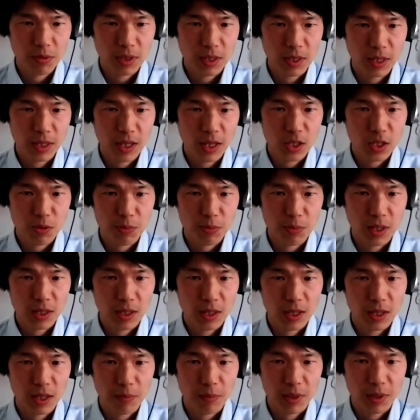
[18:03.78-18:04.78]
engagement
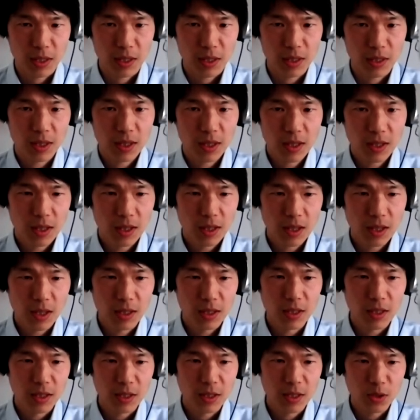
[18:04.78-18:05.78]
element,
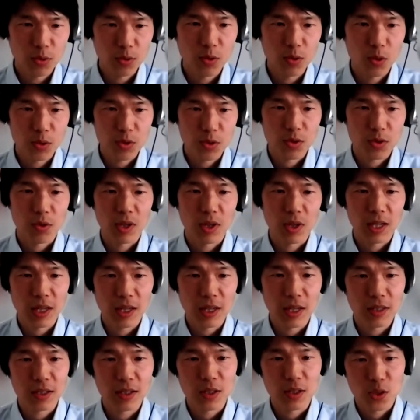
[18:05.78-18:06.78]
and the EU also
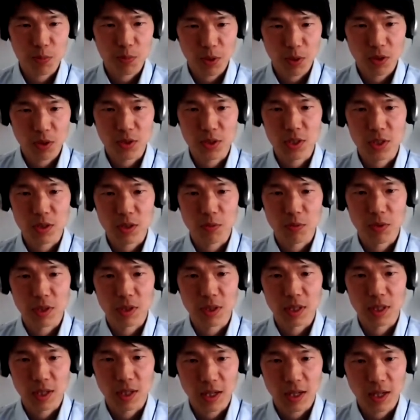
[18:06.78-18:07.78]
aligned its policy
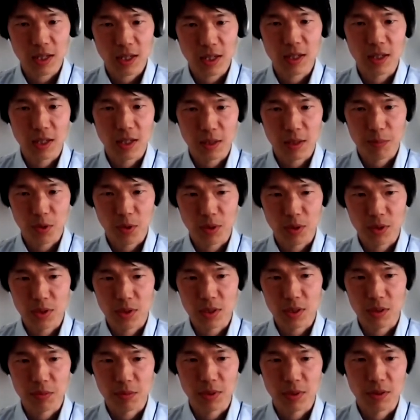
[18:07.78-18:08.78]
with the hardline
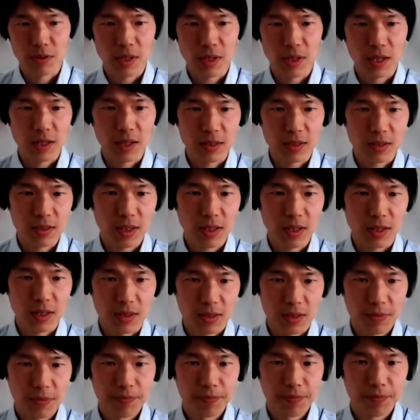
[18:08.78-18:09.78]
policy of the United
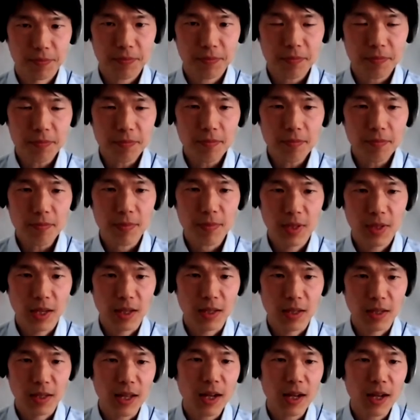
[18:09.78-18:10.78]
States.
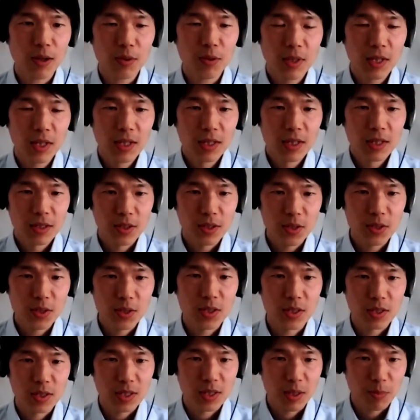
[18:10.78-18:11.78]
And now
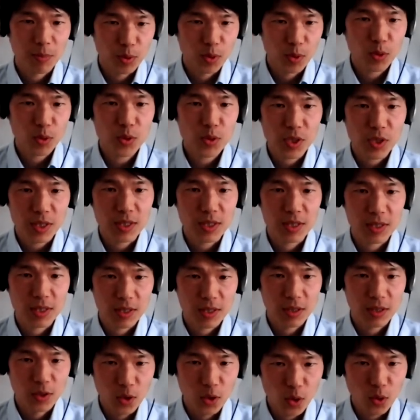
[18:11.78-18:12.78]
this approach
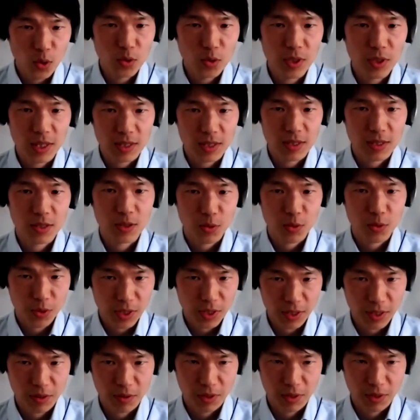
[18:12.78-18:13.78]
is known as
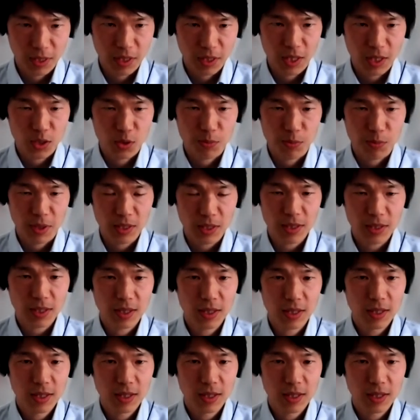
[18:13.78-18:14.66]
critical engagement.